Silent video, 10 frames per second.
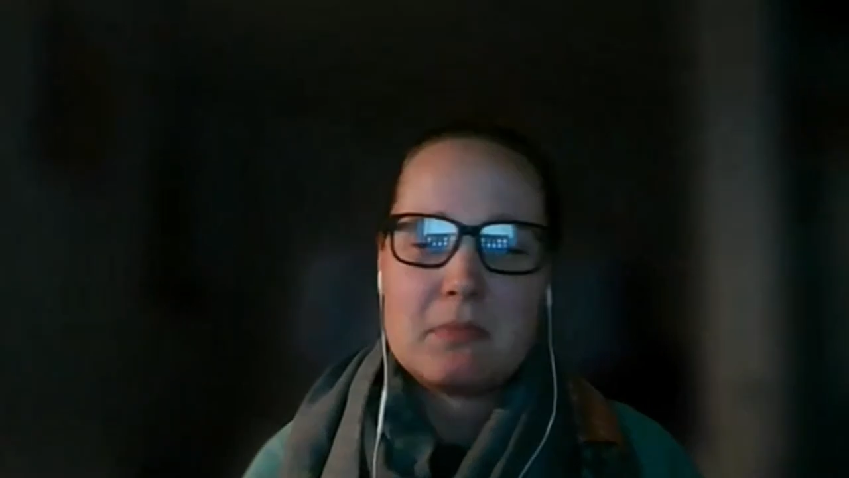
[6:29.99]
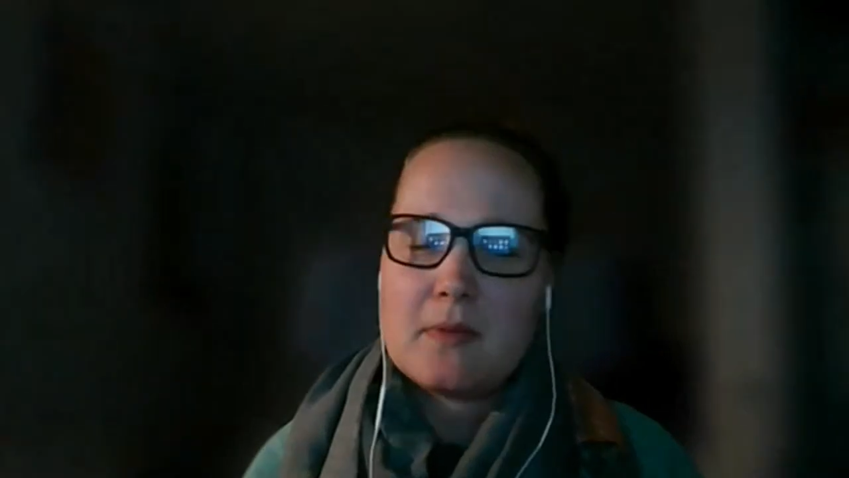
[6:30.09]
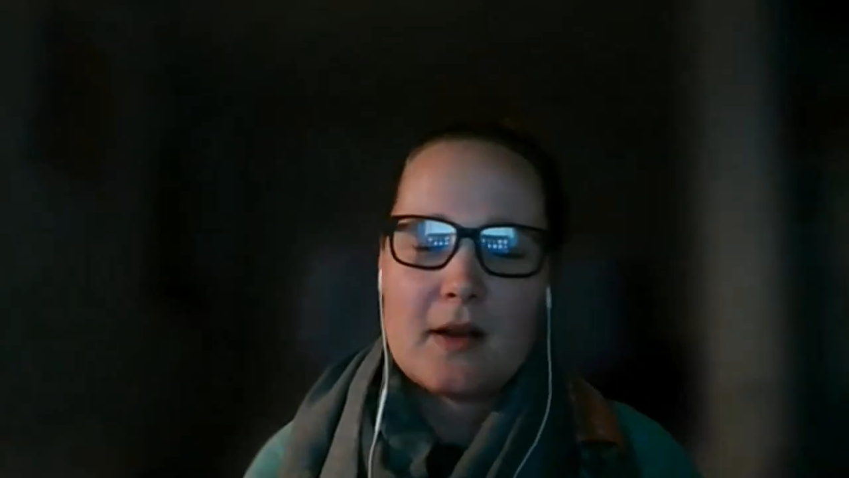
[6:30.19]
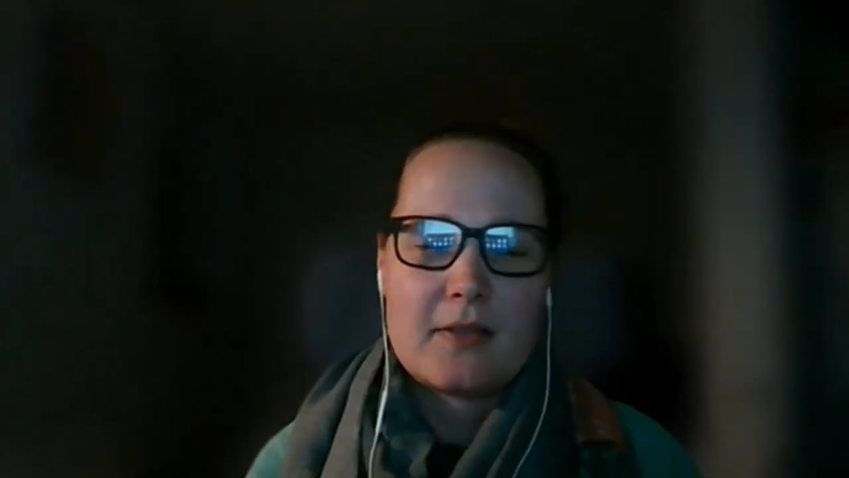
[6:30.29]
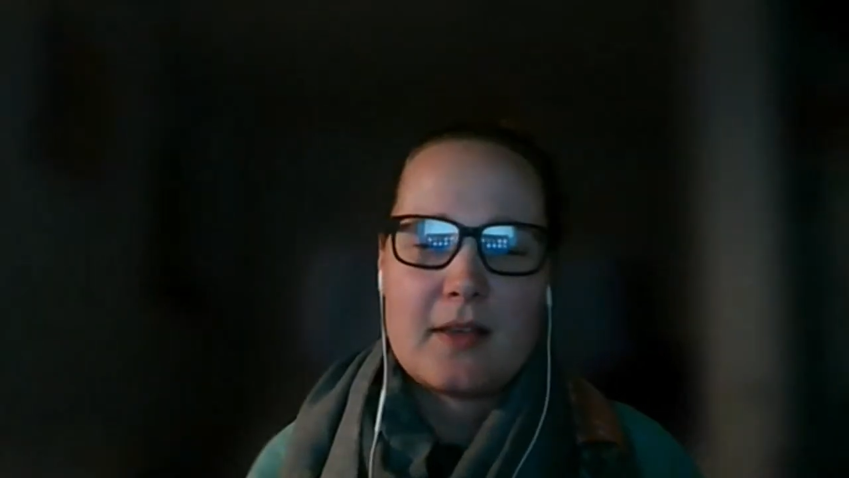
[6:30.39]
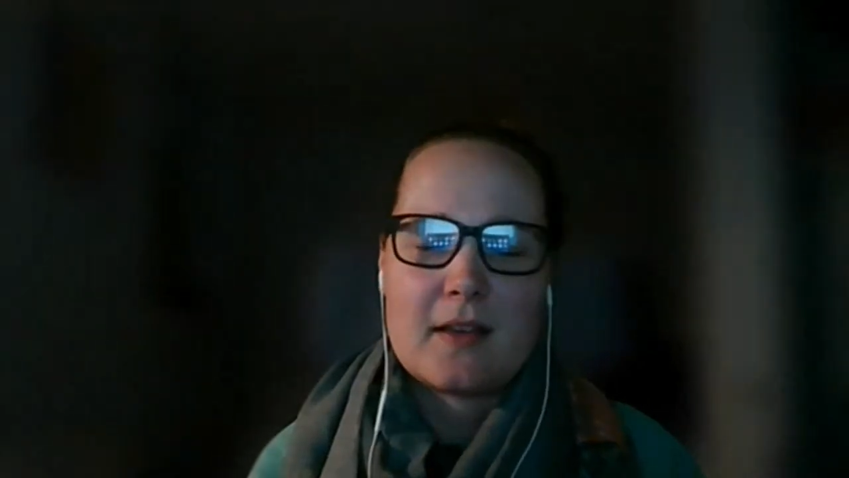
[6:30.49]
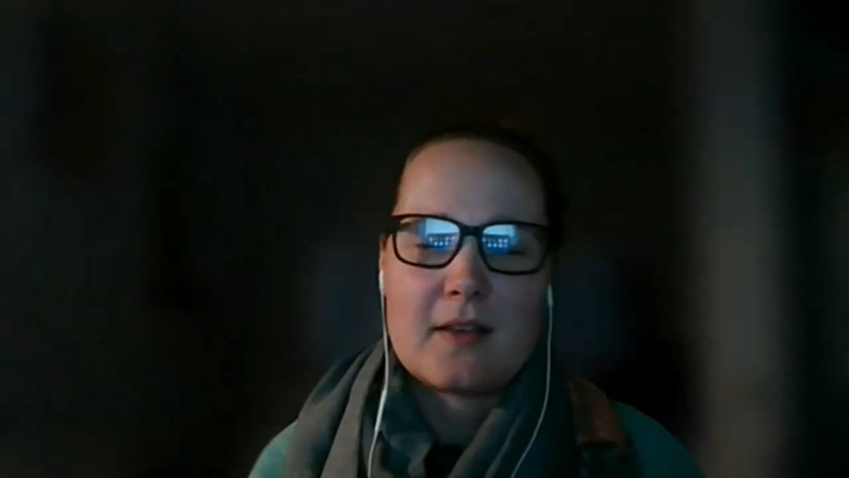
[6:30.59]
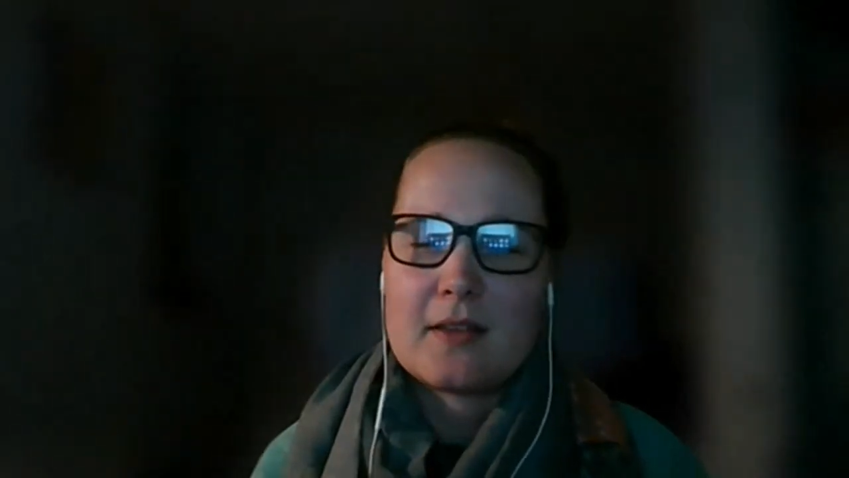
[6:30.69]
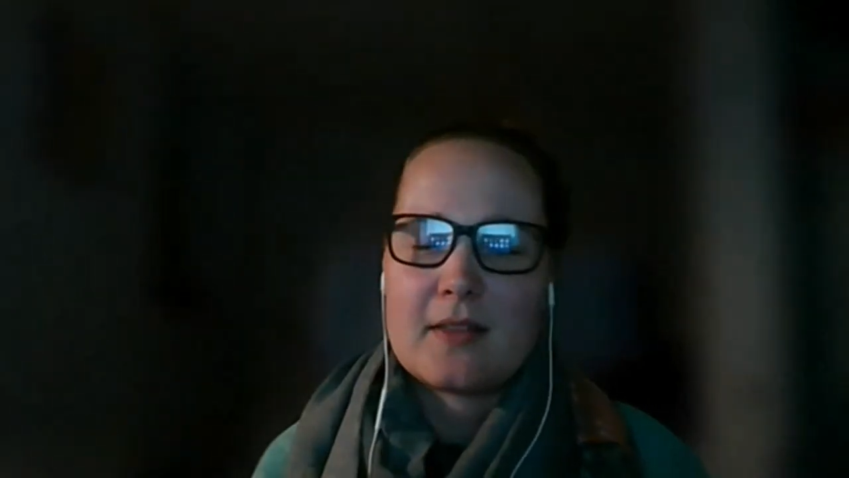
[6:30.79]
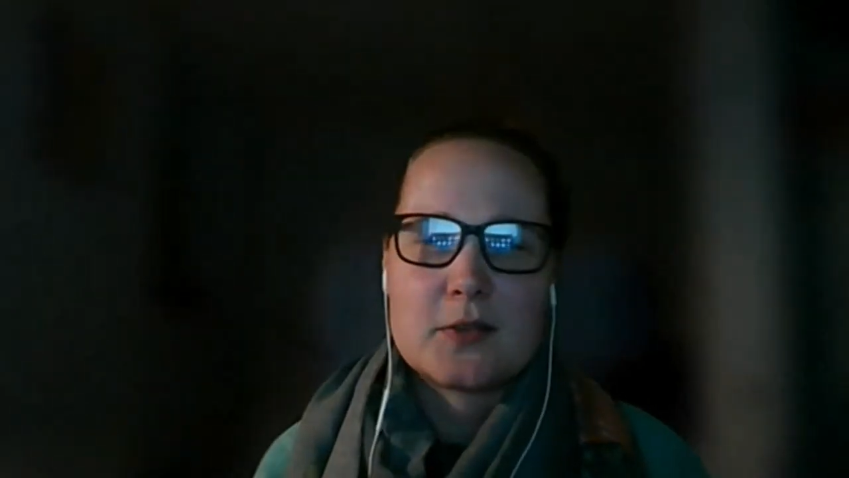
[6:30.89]
I think
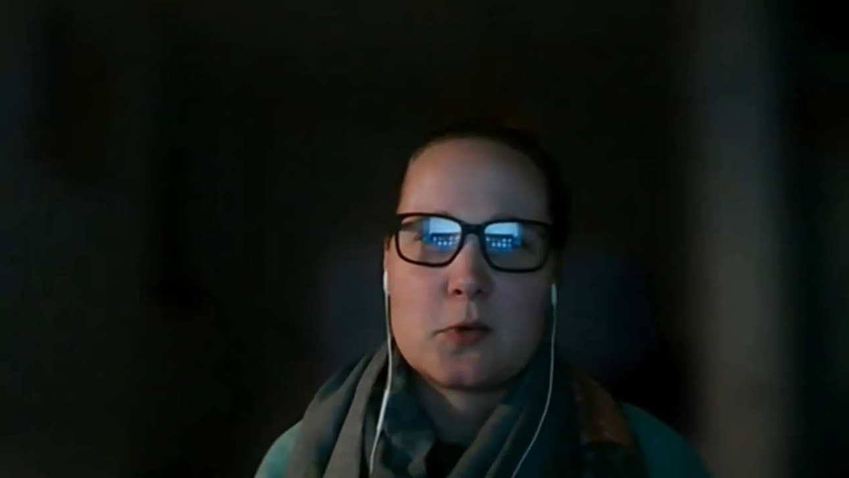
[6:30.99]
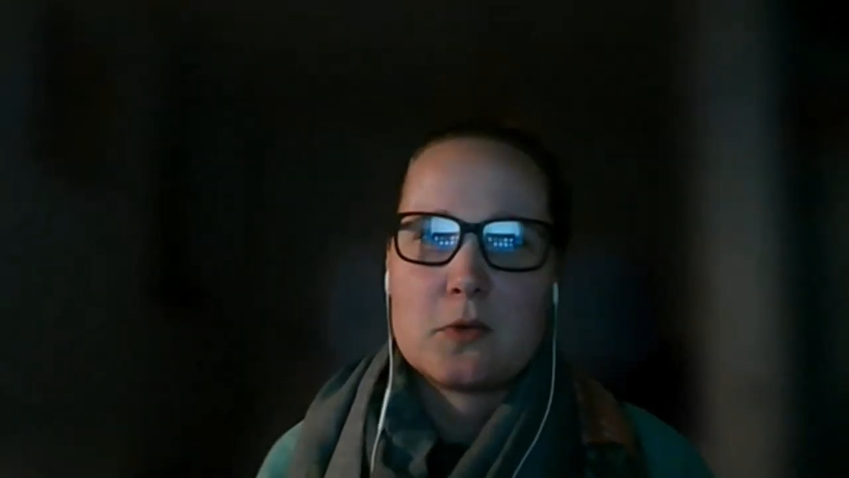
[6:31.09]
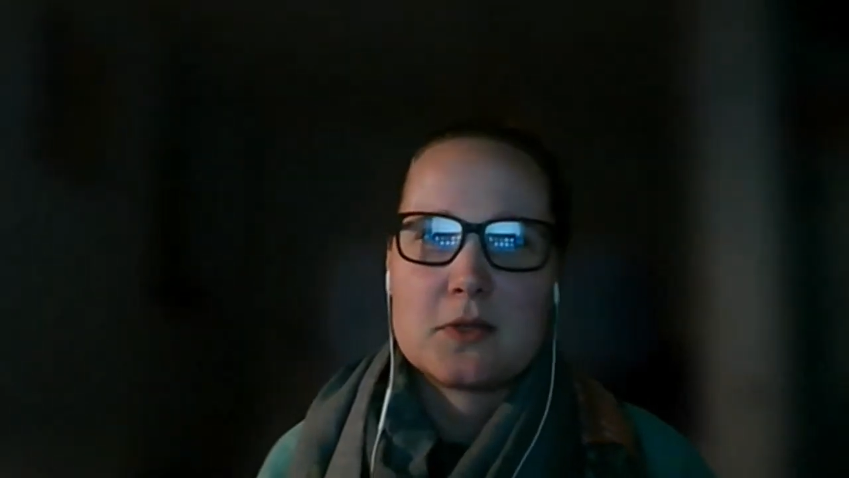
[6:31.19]
there's always